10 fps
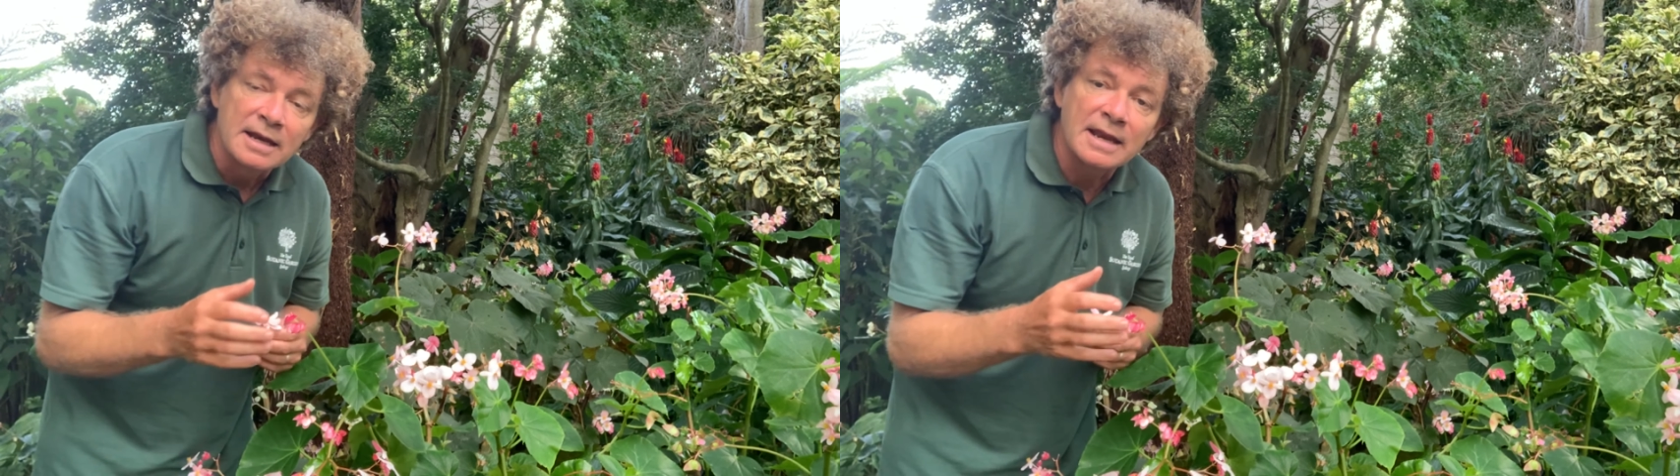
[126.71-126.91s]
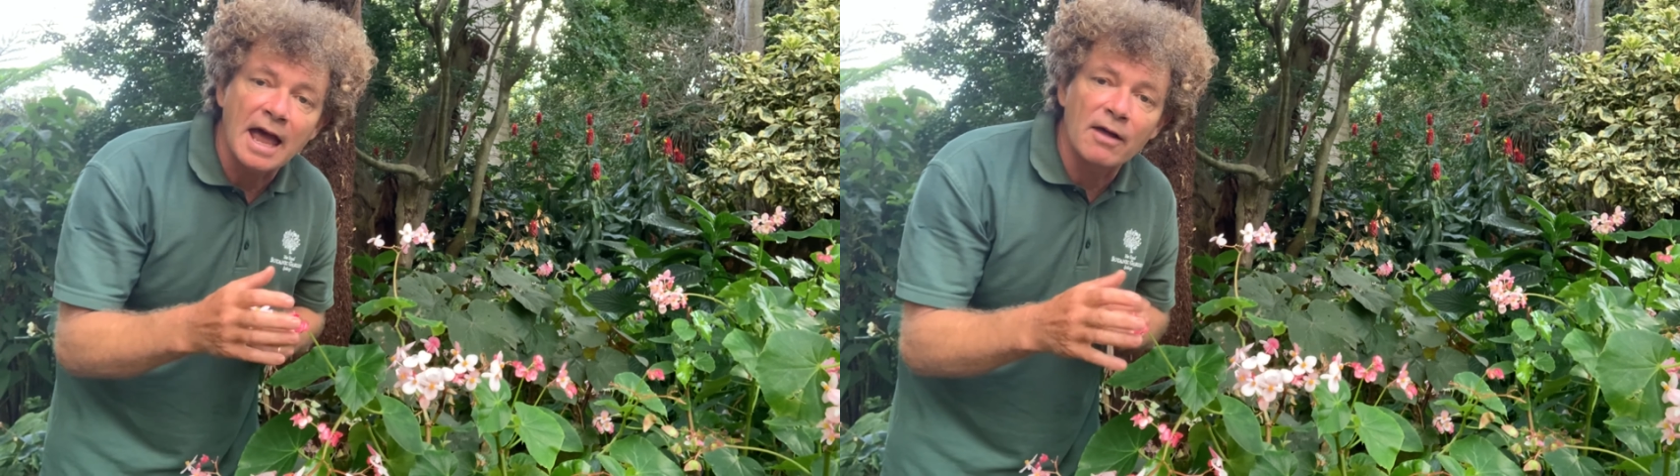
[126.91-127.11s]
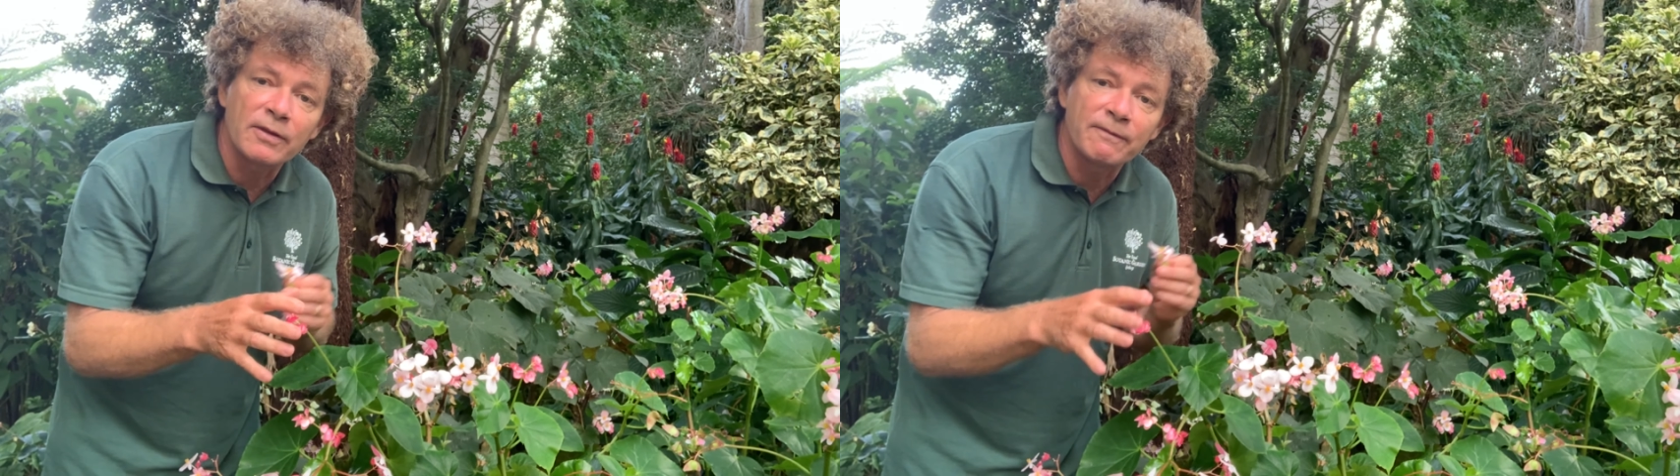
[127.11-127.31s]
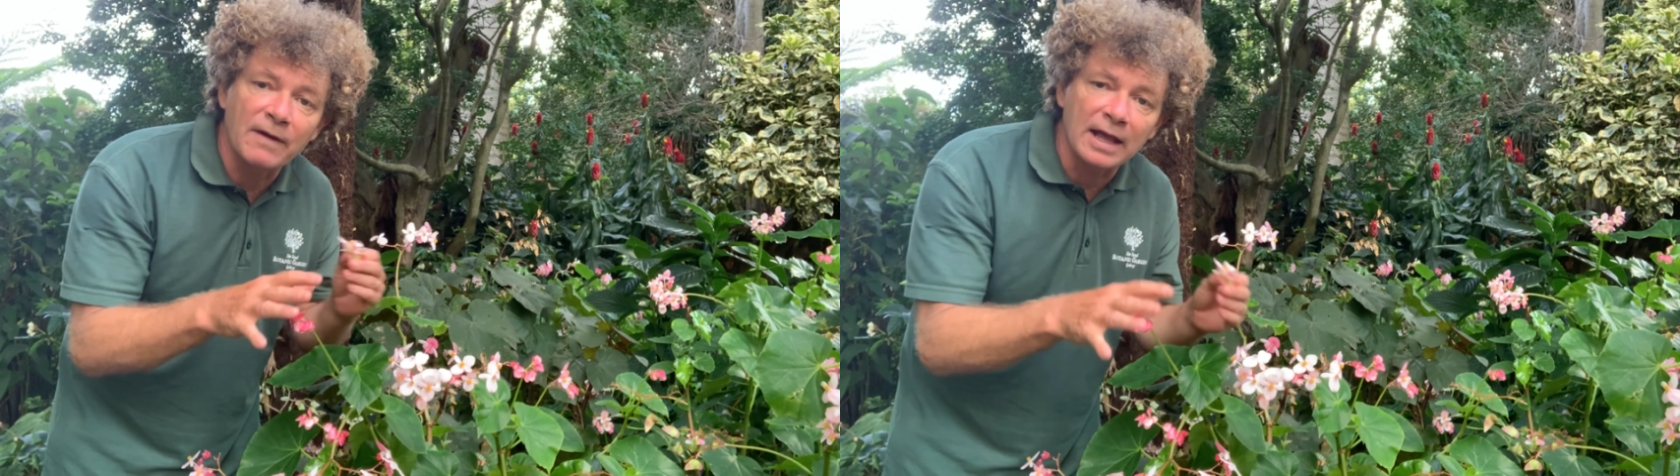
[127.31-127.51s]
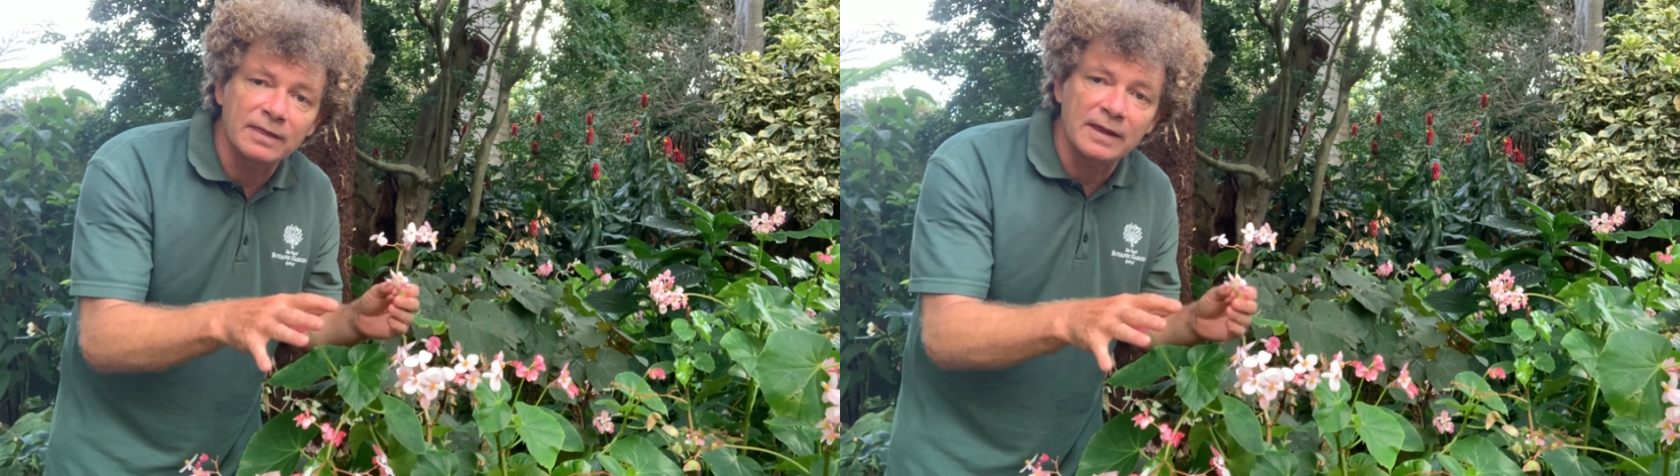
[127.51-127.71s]
Now, the
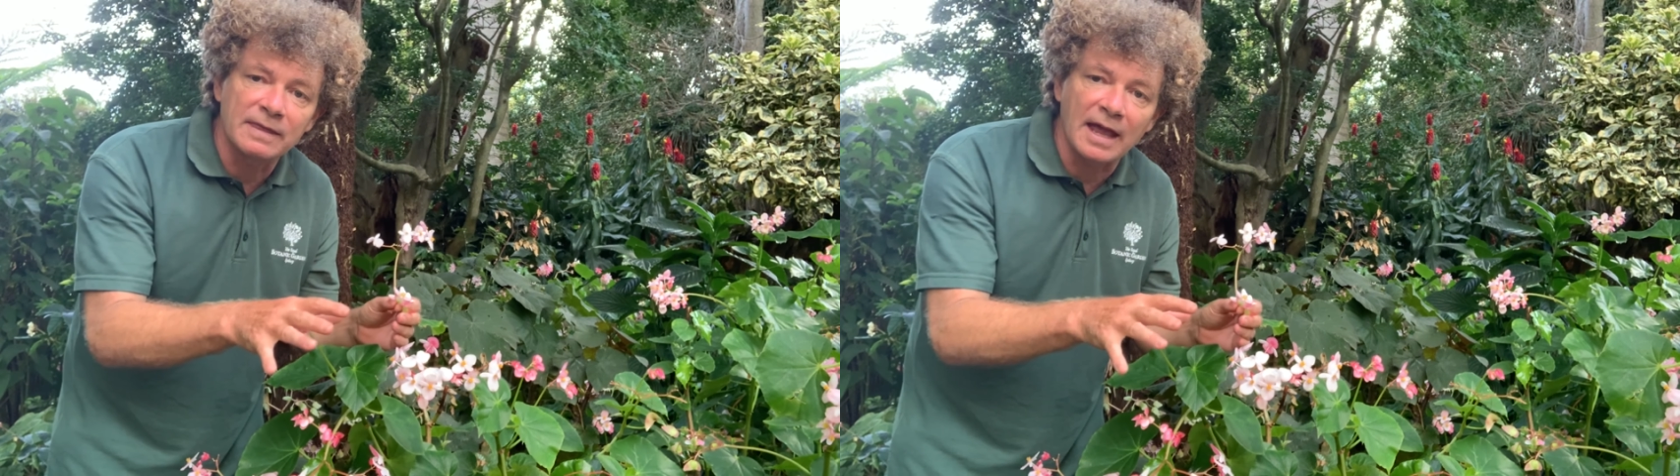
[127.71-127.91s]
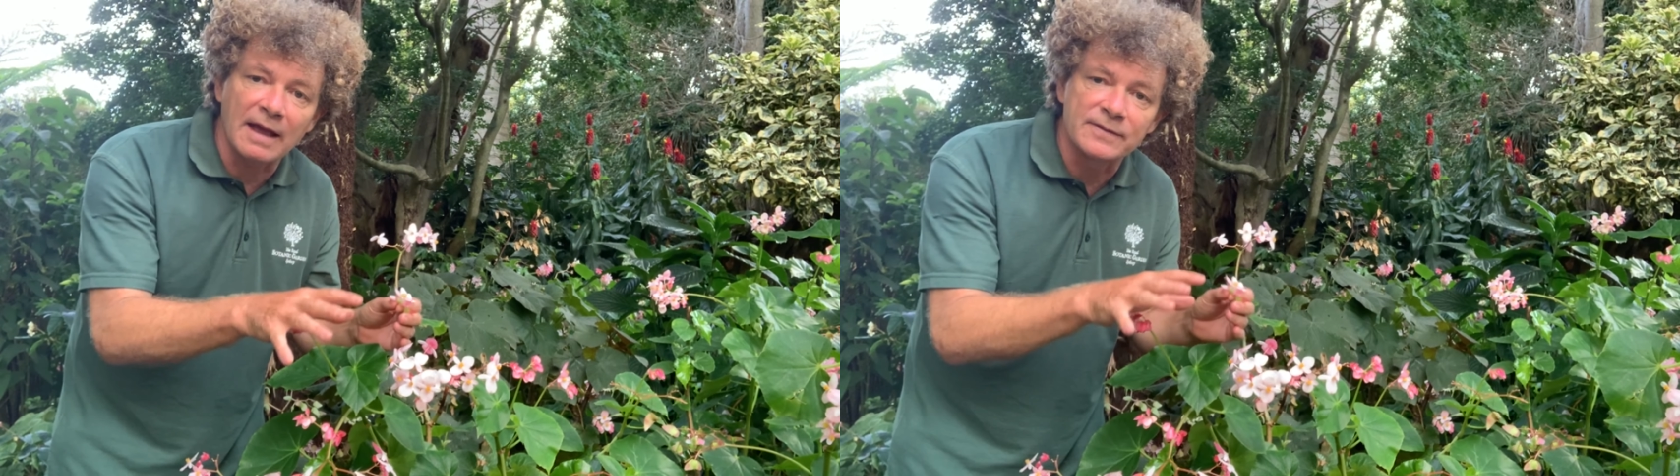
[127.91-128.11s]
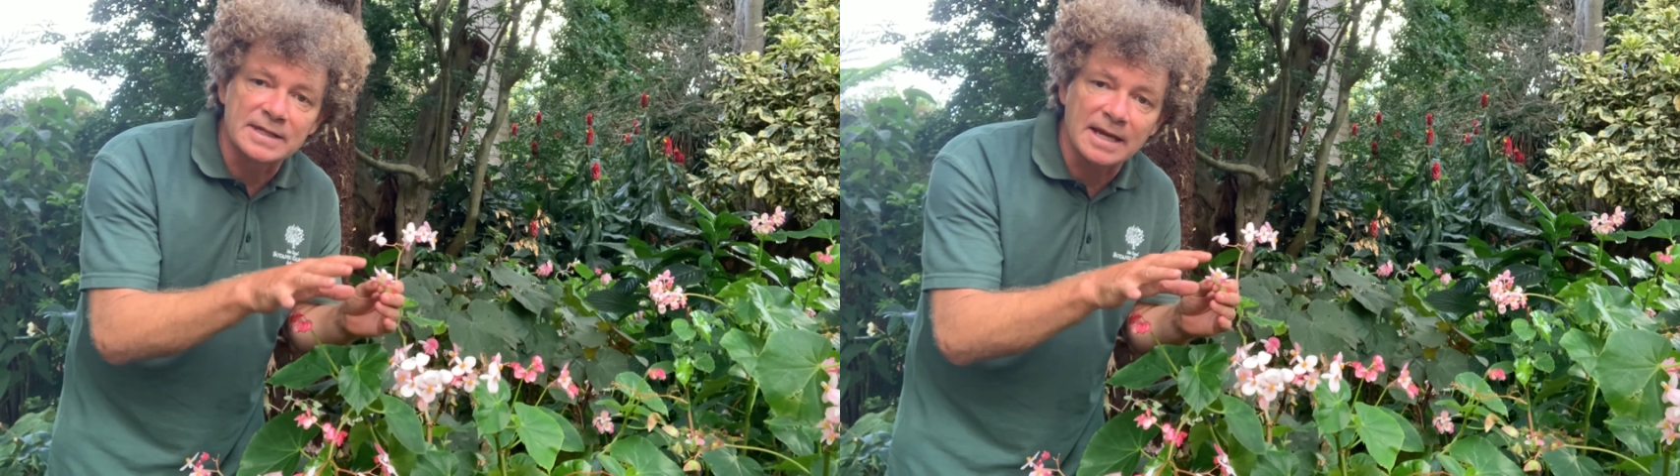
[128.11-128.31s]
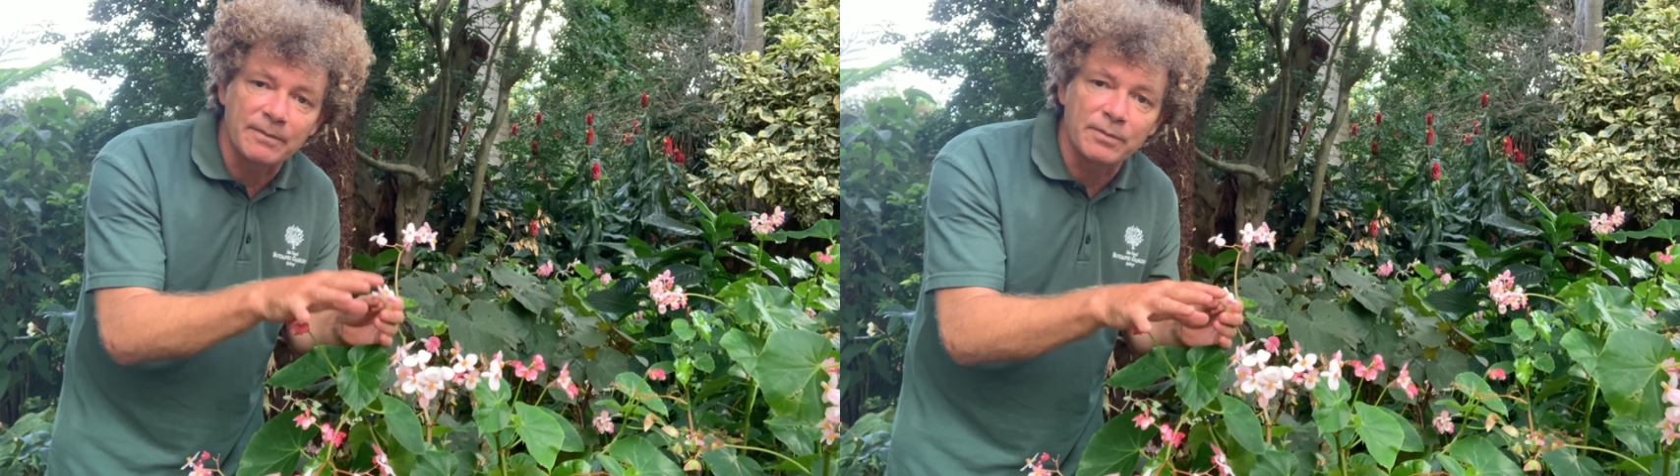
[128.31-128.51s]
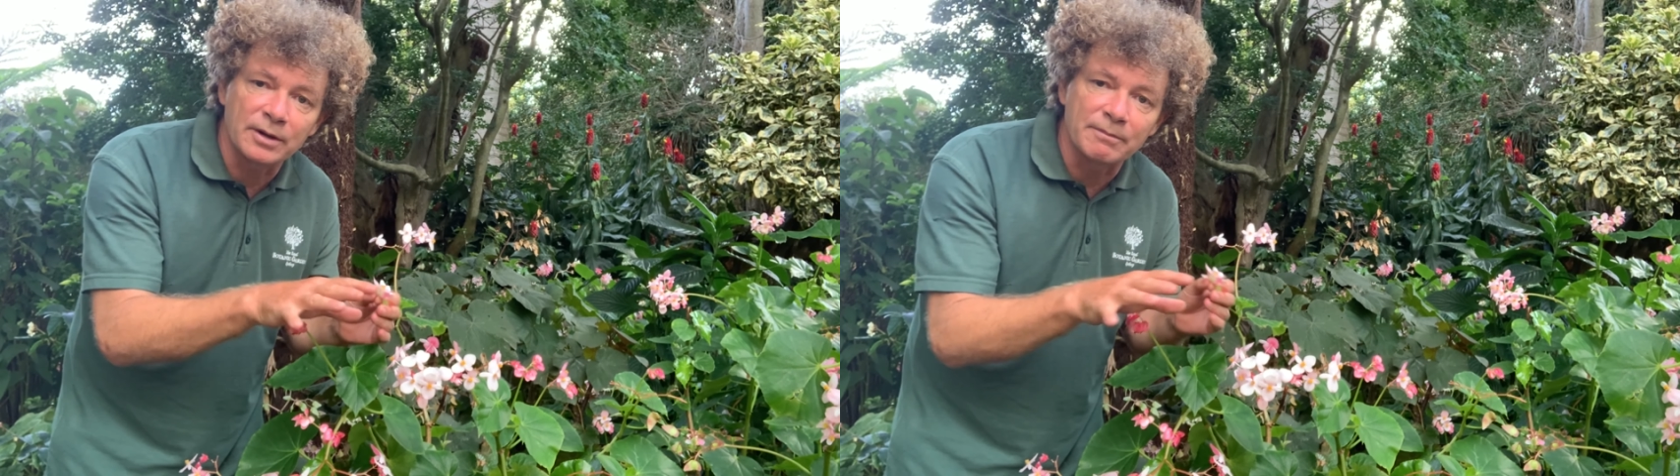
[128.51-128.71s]
fact that they have
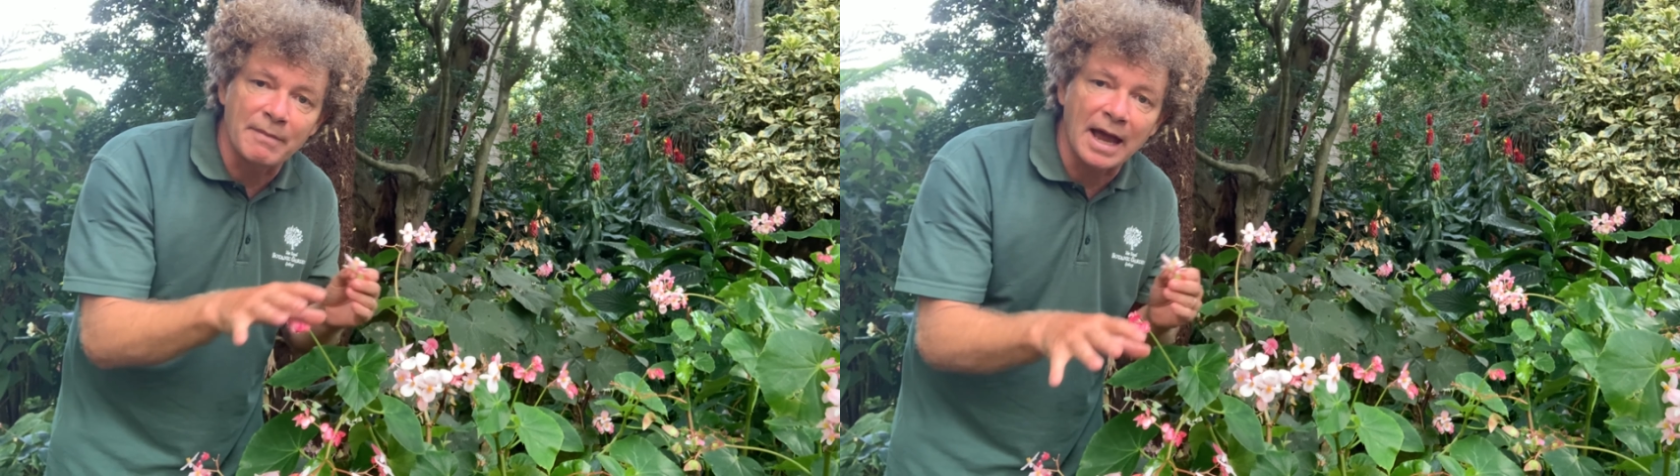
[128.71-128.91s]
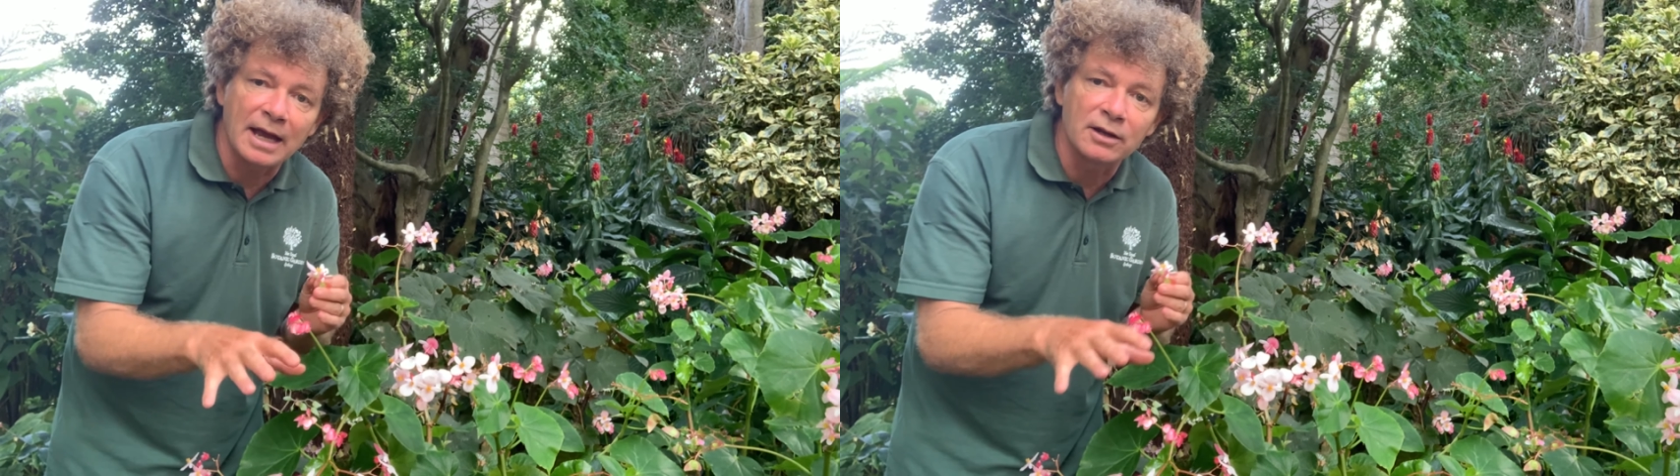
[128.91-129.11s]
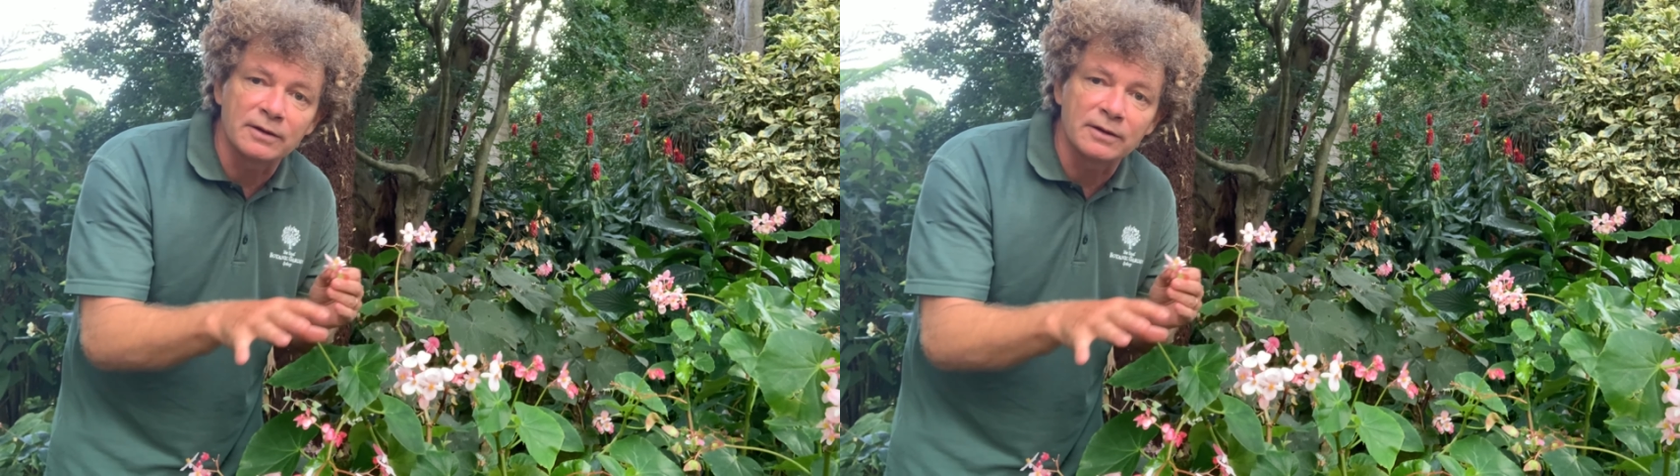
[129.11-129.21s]
separate male